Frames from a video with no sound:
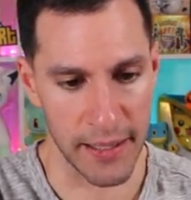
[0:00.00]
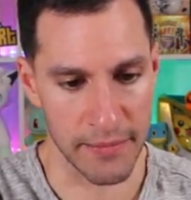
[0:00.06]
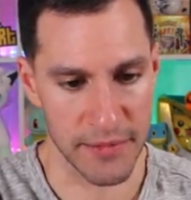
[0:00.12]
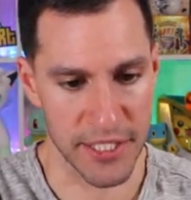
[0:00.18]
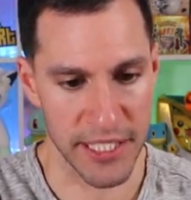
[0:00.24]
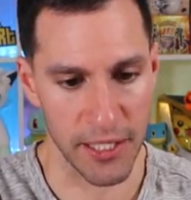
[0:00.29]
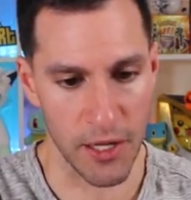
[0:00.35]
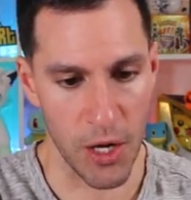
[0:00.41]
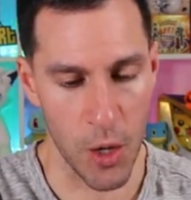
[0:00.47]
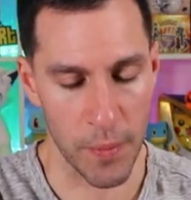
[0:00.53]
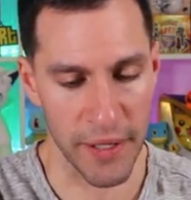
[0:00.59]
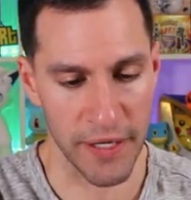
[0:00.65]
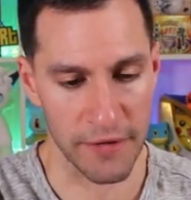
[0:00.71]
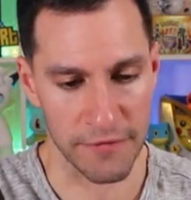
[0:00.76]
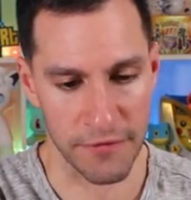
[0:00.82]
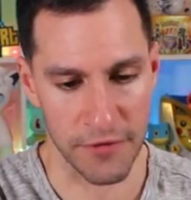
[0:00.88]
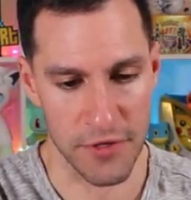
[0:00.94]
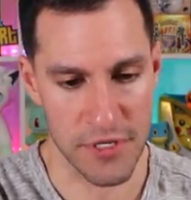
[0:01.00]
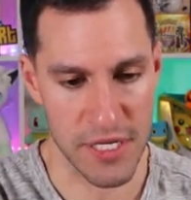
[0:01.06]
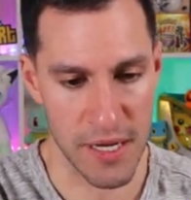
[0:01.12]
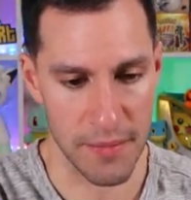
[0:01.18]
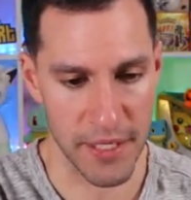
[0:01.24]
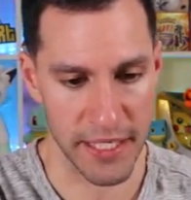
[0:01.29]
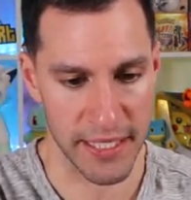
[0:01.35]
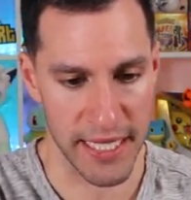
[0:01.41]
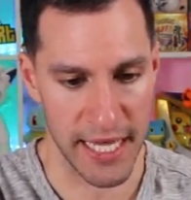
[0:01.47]
Still hoping for
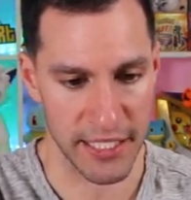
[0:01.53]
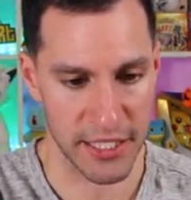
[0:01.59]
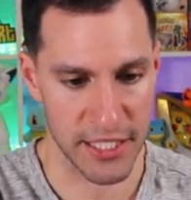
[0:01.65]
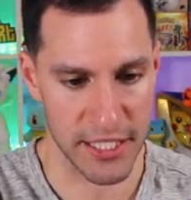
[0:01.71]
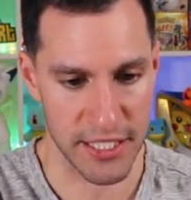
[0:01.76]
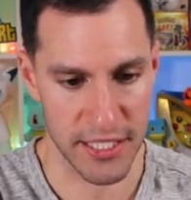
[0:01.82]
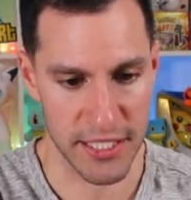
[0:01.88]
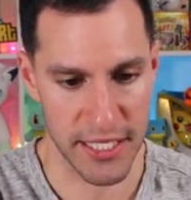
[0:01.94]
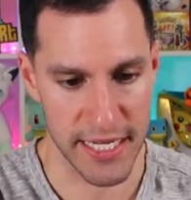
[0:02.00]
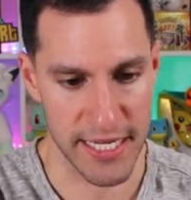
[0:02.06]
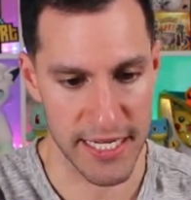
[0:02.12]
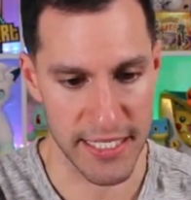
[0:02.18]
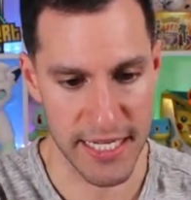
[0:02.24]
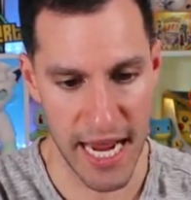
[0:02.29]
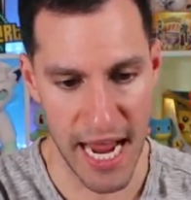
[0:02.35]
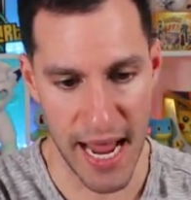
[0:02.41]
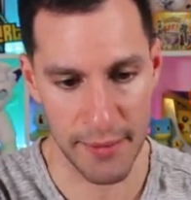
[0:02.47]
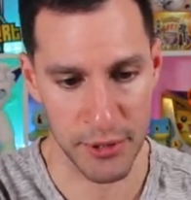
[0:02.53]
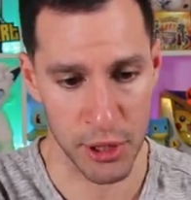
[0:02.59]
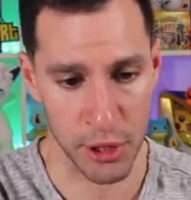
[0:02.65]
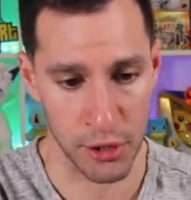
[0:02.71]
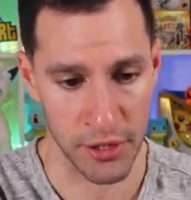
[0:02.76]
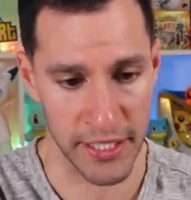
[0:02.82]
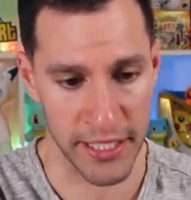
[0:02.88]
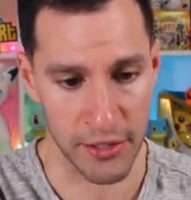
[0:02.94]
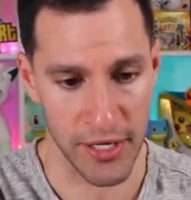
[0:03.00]
something that just is
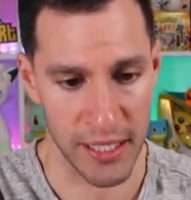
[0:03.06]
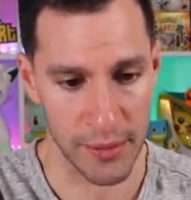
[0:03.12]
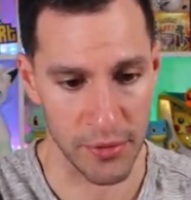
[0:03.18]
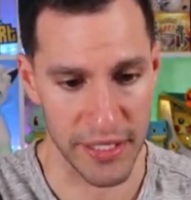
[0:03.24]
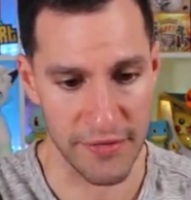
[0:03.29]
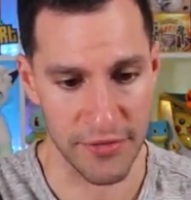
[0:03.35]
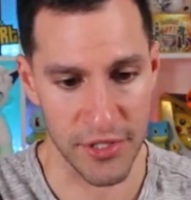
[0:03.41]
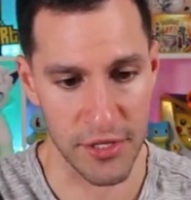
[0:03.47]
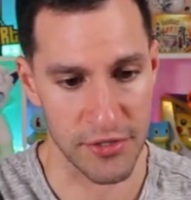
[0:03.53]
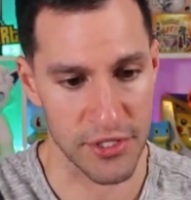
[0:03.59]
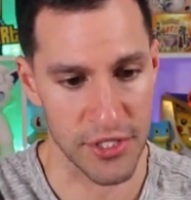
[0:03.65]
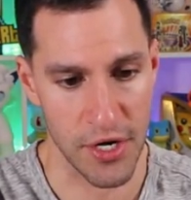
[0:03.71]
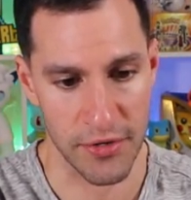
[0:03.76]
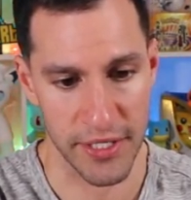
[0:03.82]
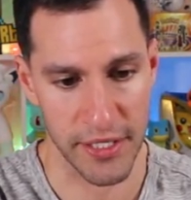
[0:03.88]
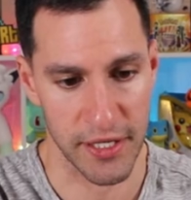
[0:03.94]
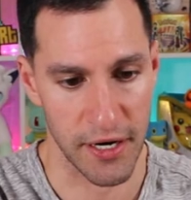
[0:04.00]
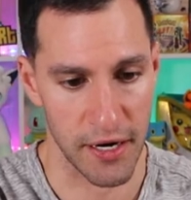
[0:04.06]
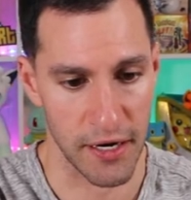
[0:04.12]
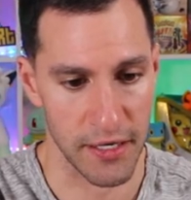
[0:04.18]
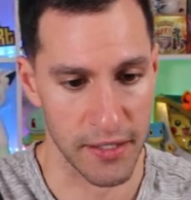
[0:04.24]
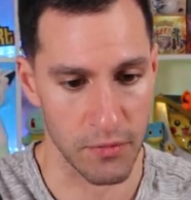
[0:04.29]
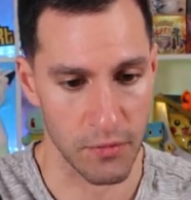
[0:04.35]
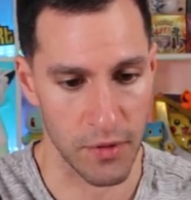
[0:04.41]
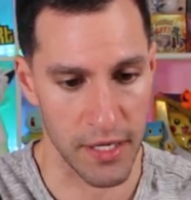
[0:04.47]
absolutely incredible, even though the Sonia card